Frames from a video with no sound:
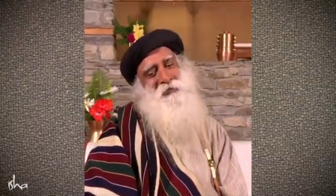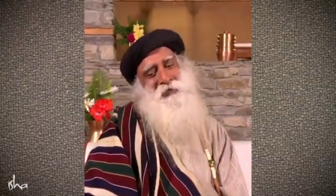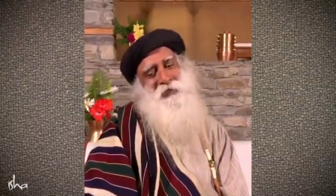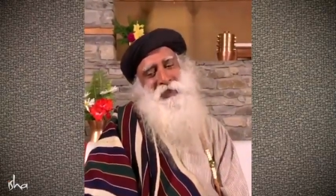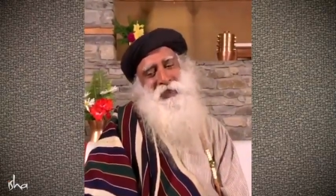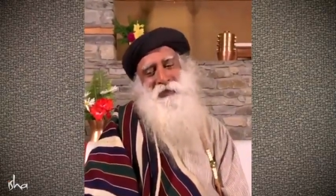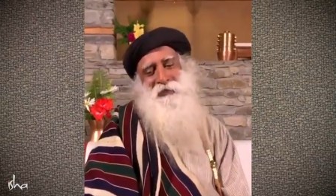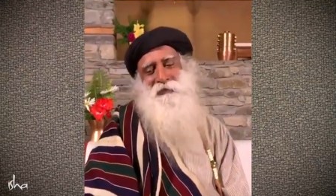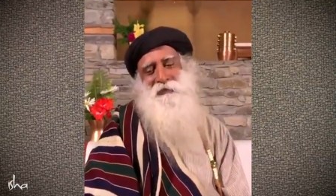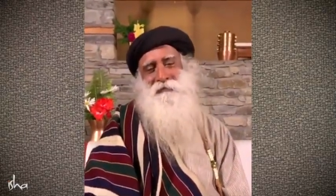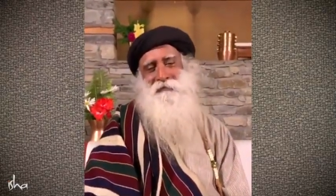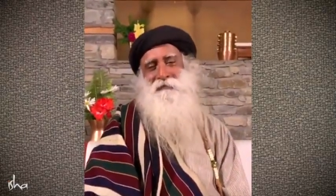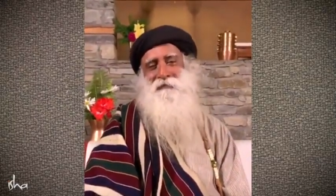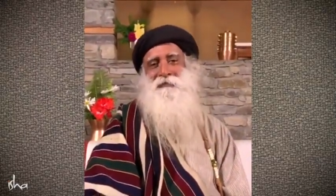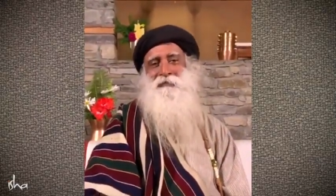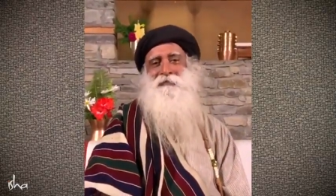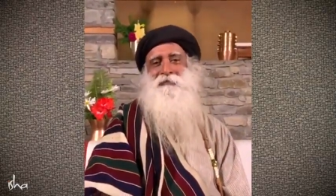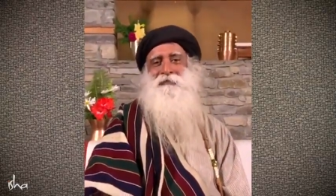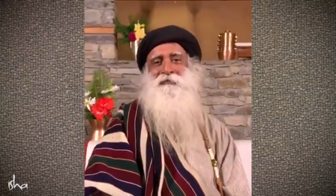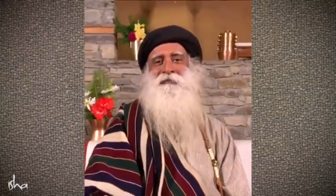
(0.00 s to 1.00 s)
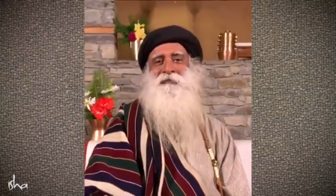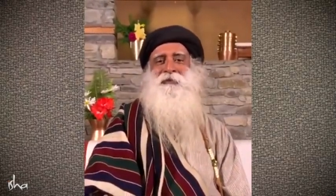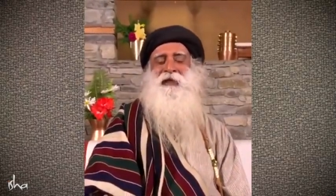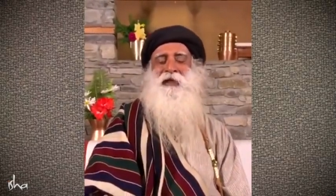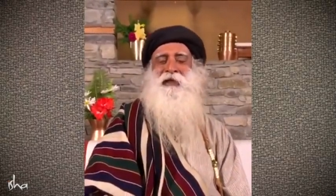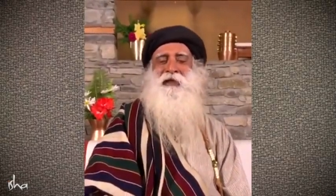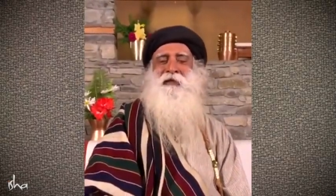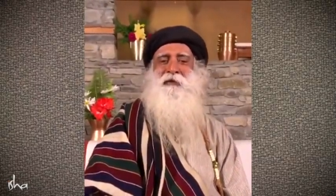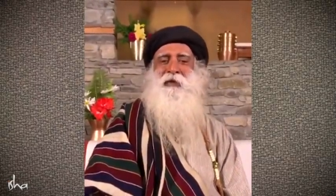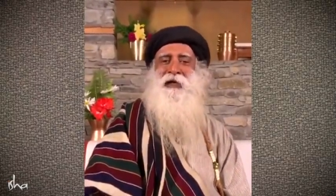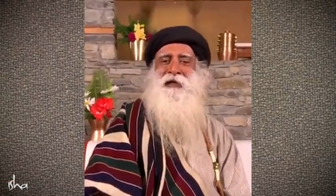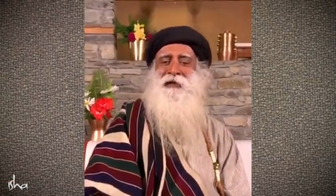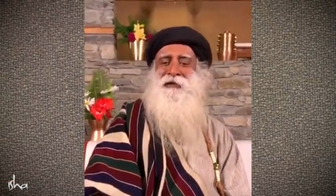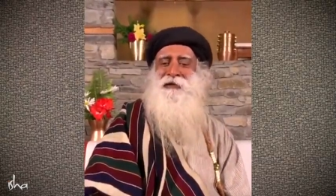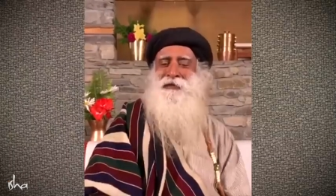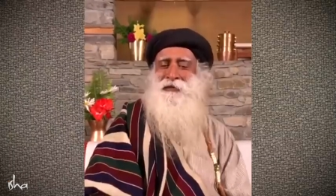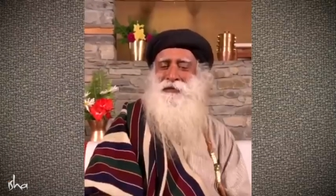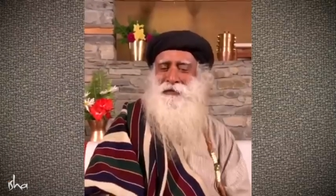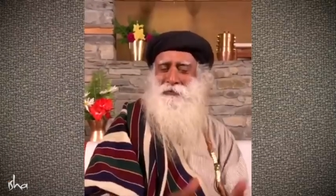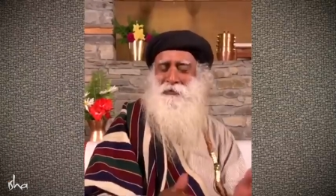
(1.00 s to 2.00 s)
then they
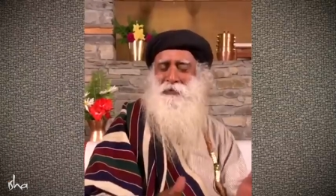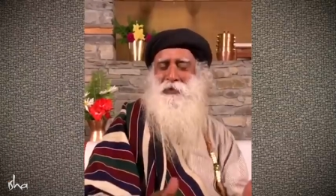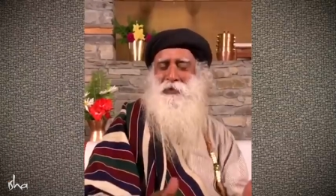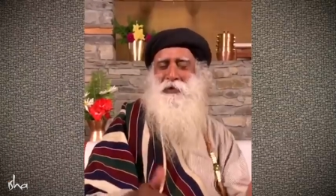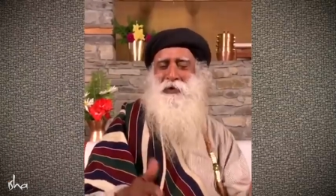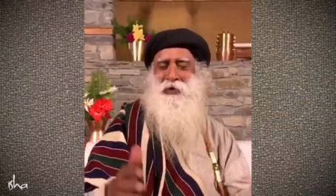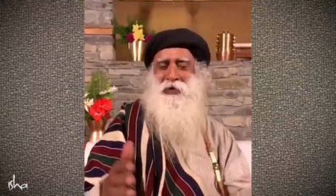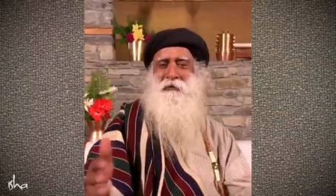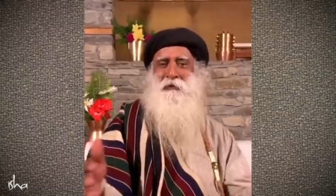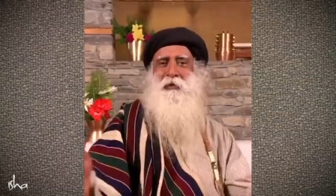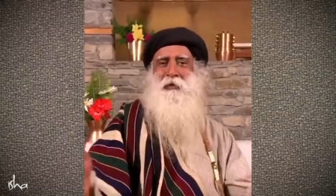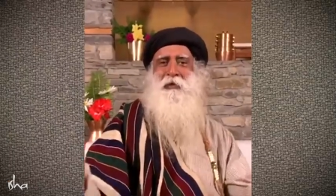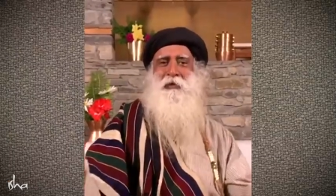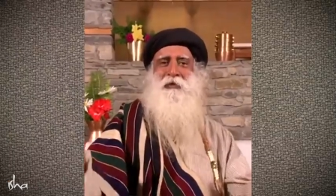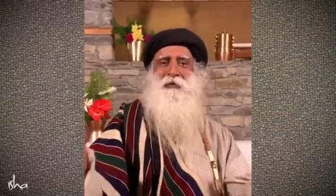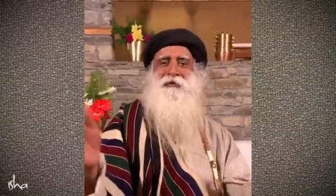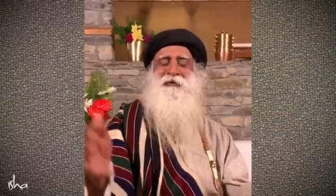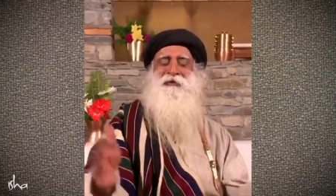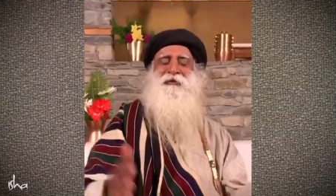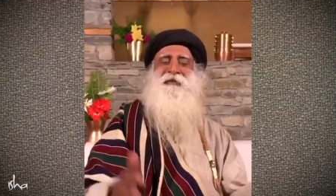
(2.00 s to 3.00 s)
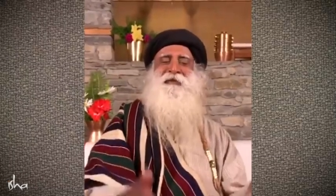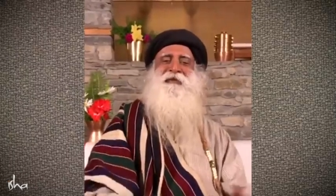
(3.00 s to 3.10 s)
divided more and more.